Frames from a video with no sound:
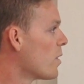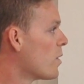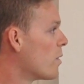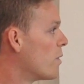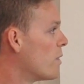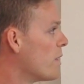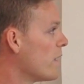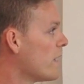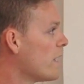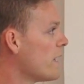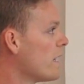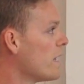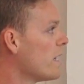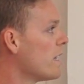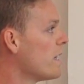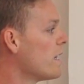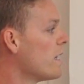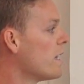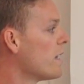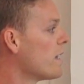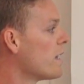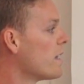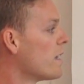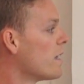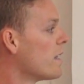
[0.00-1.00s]

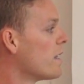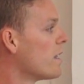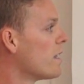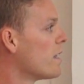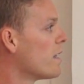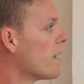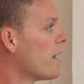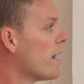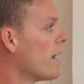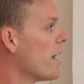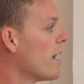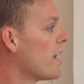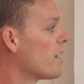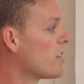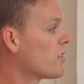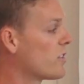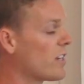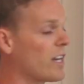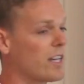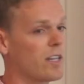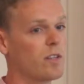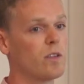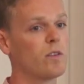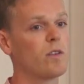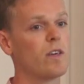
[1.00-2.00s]
The
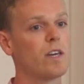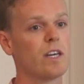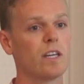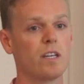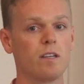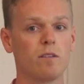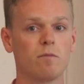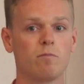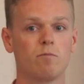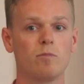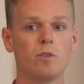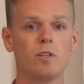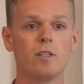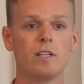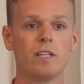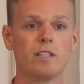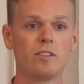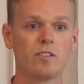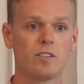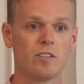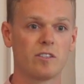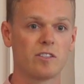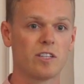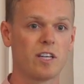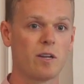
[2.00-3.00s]
second thing you need
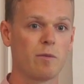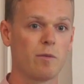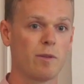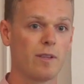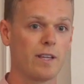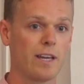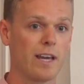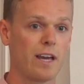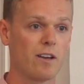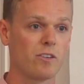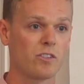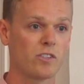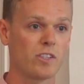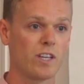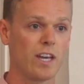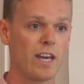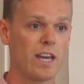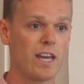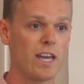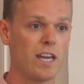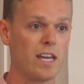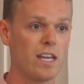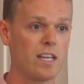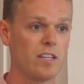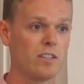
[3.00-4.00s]
to determine at the
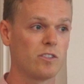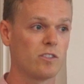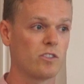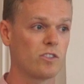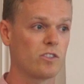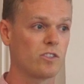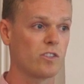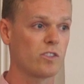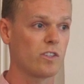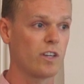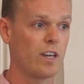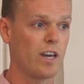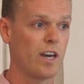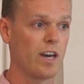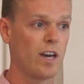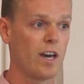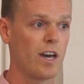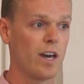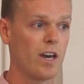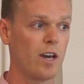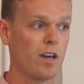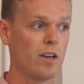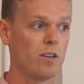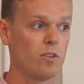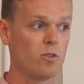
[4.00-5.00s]
outset is
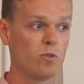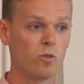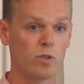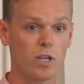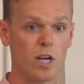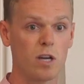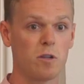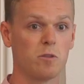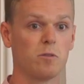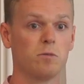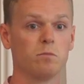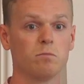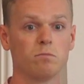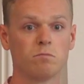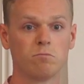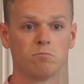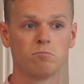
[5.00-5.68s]
your goal.